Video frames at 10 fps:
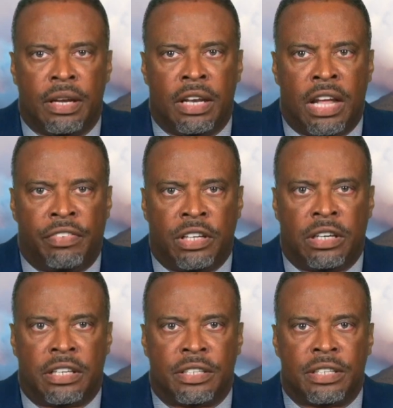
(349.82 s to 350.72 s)

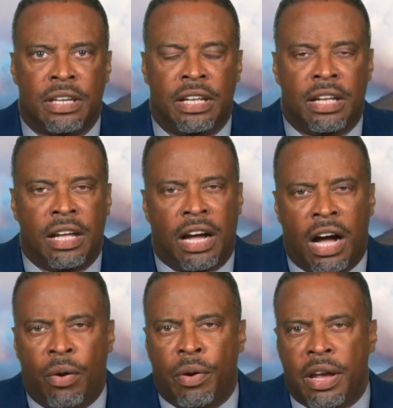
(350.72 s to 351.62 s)
Nevertheless,
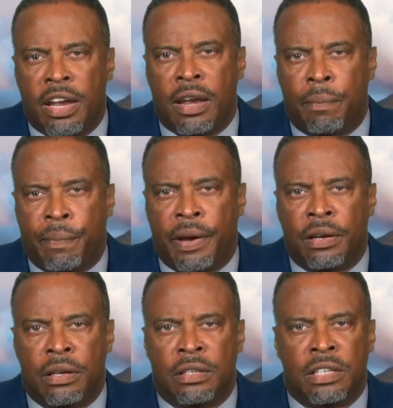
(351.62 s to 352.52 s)
our
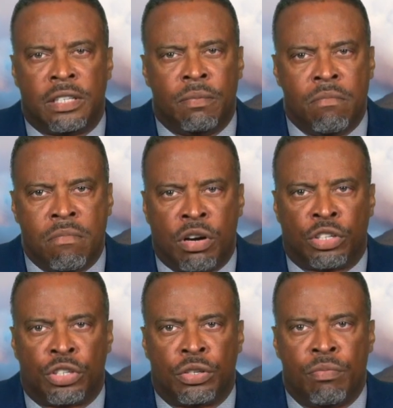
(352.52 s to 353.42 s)
independence is
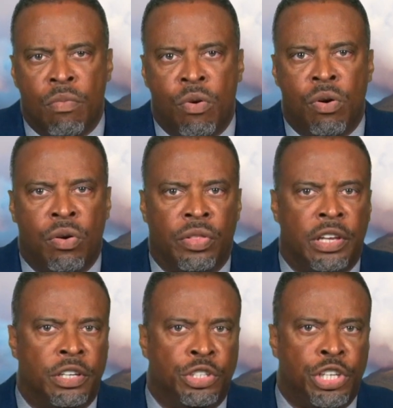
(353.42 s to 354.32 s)
much more
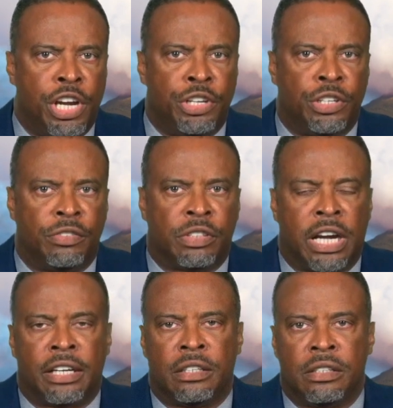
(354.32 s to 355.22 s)
than the changing of
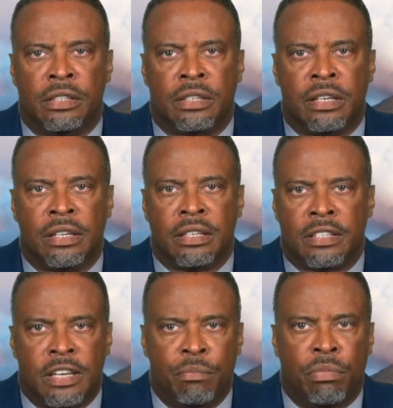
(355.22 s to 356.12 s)
titles,
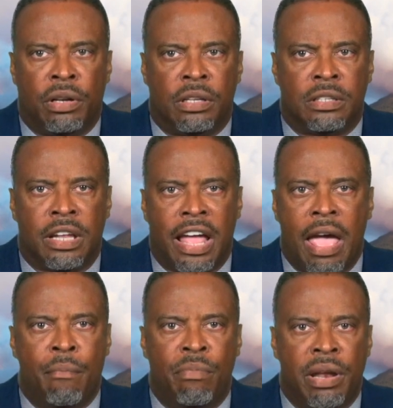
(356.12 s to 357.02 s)
symbols,
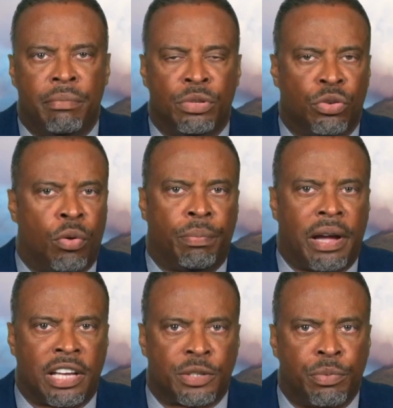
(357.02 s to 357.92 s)
emblems, or
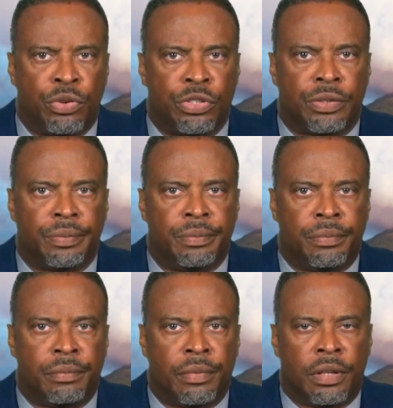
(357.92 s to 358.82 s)
passports.
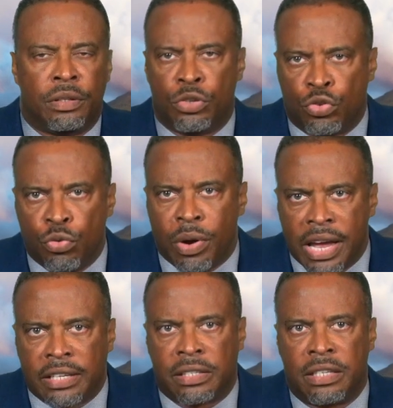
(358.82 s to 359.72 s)
The true
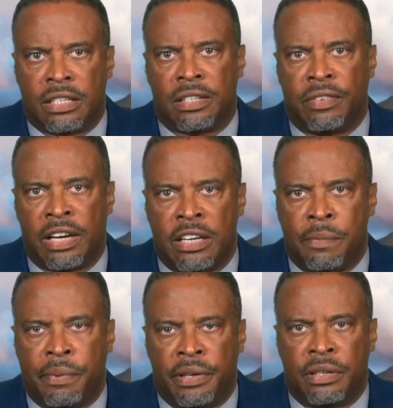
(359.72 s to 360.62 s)
essence of
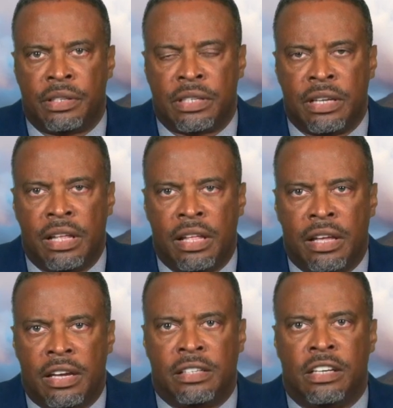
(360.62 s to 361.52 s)
independence
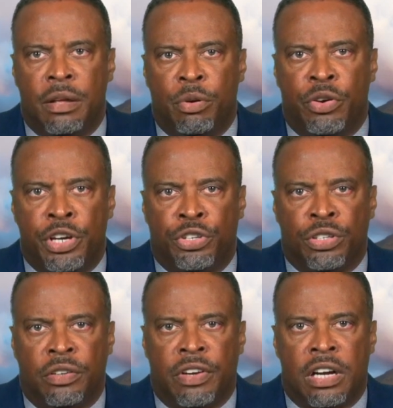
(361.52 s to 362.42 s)
is the
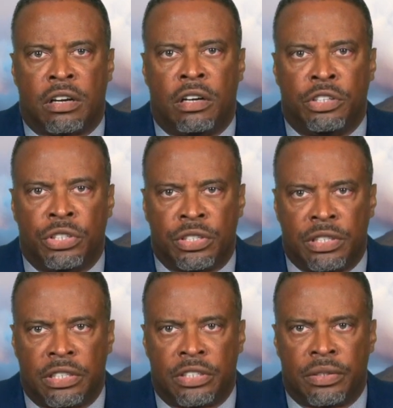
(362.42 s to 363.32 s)
liberation of our
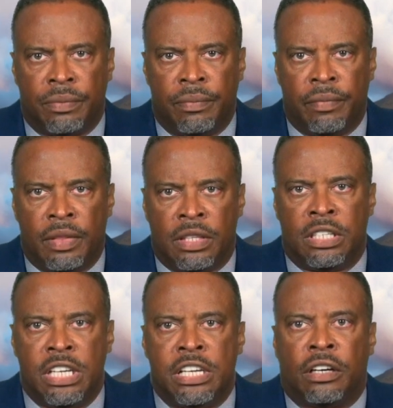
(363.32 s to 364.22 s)
consciousness,
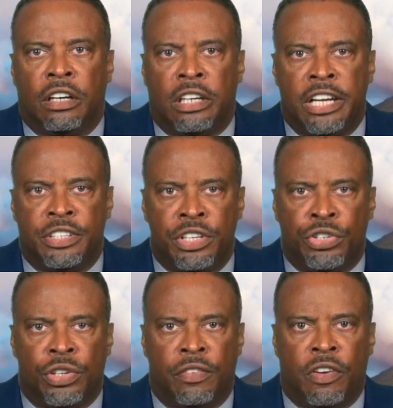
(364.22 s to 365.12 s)
the
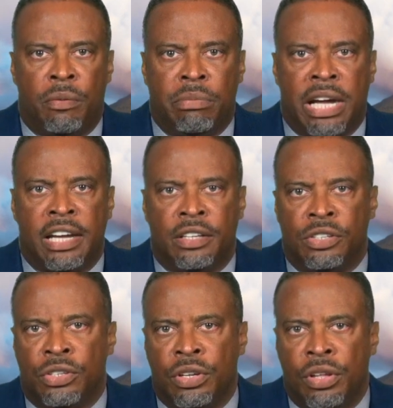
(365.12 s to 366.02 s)
decolonization of our
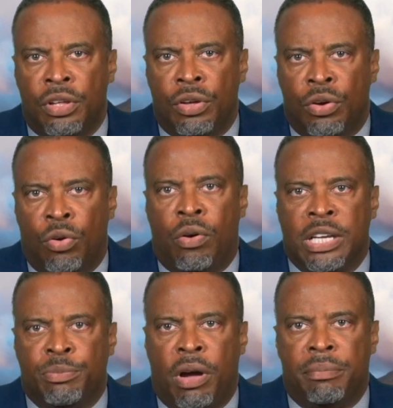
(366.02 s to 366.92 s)
minds, or
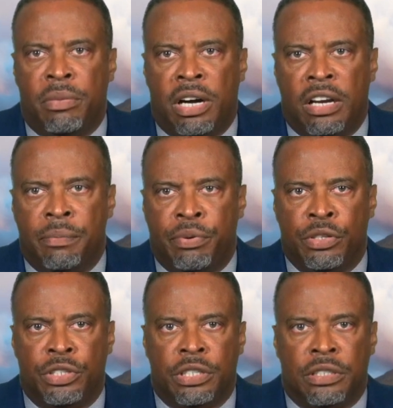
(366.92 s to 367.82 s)
as Bob Marley
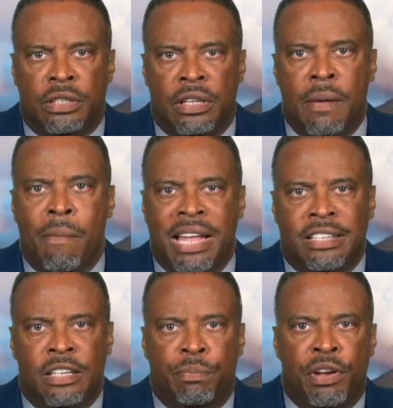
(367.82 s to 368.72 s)
puts it, the
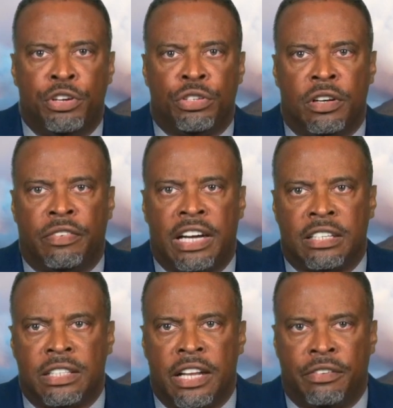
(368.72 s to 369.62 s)
emancipation of
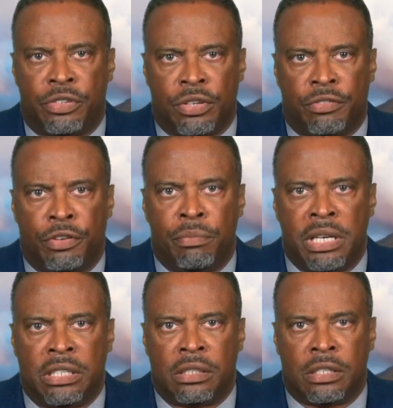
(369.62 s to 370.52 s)
ourselves from
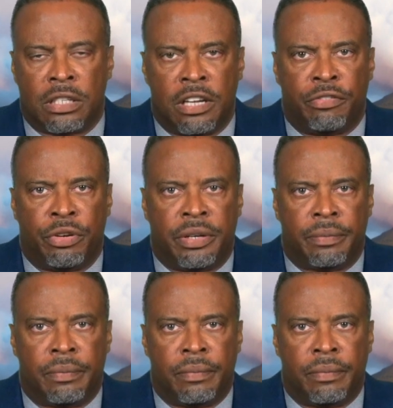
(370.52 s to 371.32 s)
mental slavery.